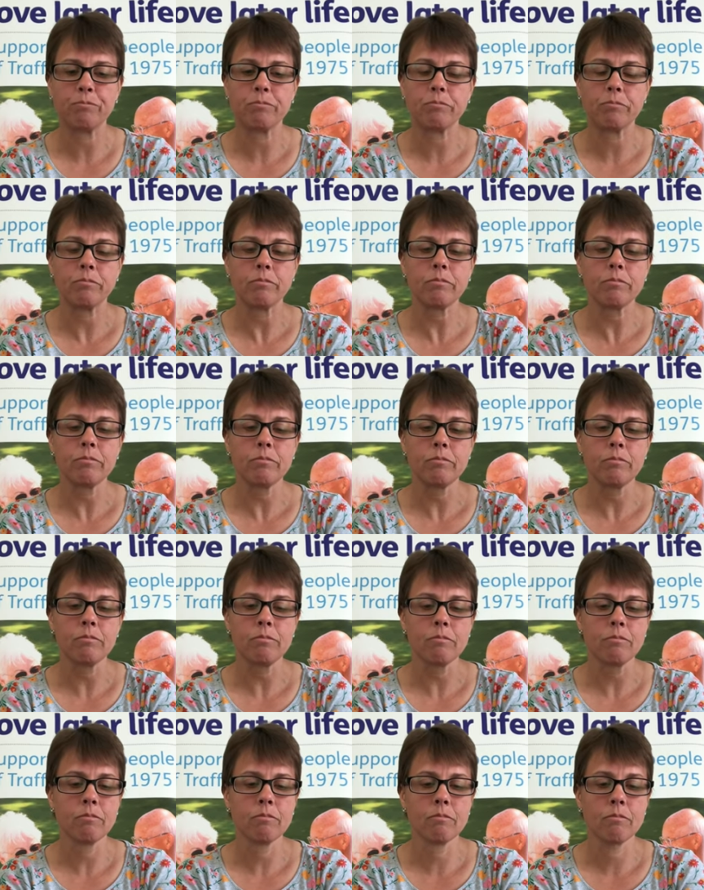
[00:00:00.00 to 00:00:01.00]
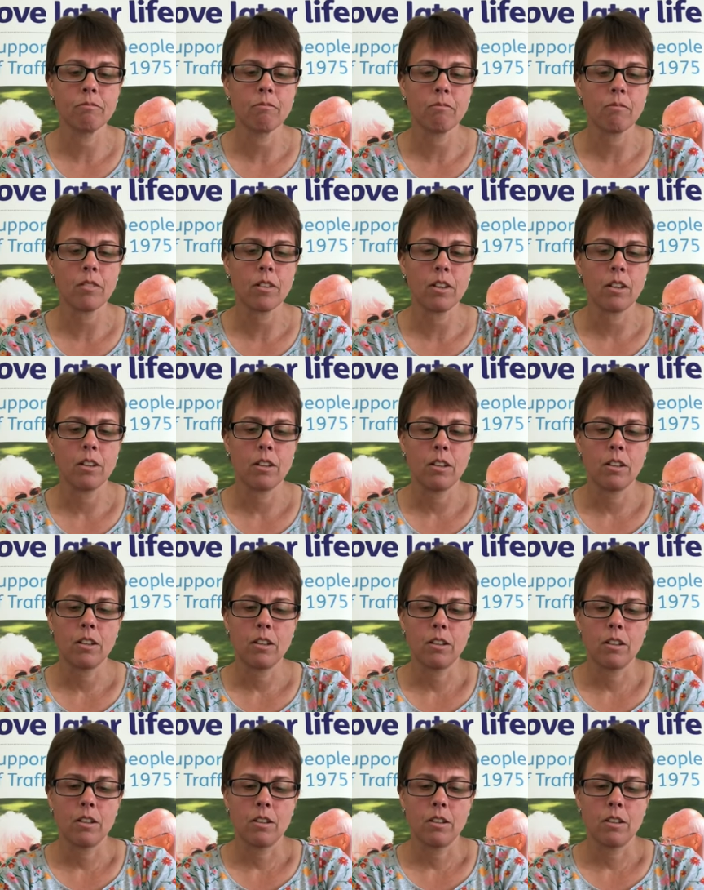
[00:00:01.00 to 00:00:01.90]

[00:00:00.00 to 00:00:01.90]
Nothing is said.